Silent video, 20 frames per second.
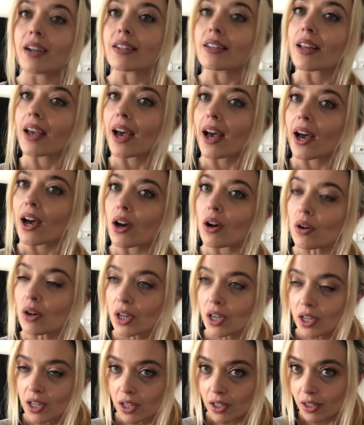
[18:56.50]
And now
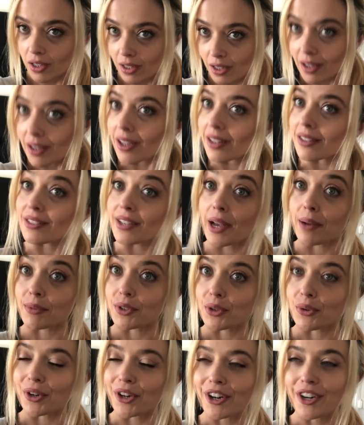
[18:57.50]
it's time
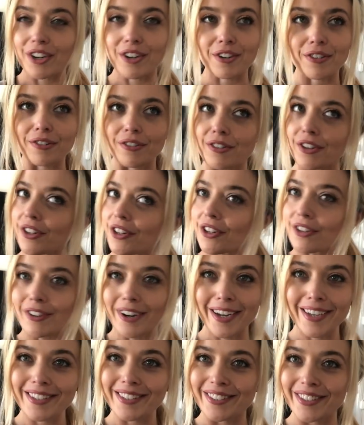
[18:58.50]
to work for the
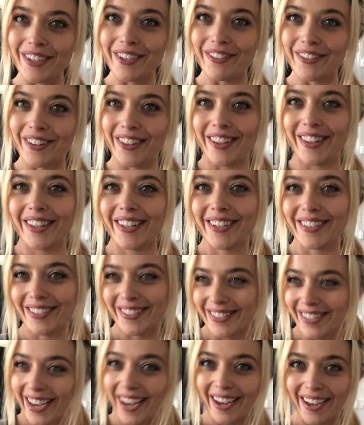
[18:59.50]
rest of the
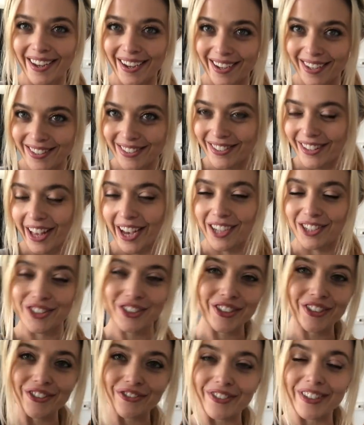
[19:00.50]
day slash
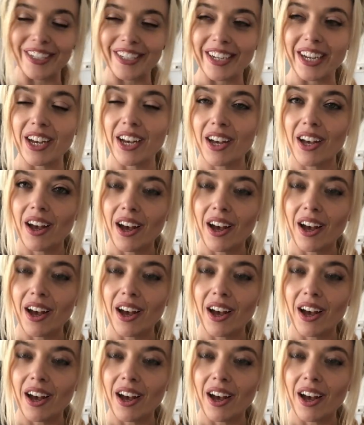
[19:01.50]
evening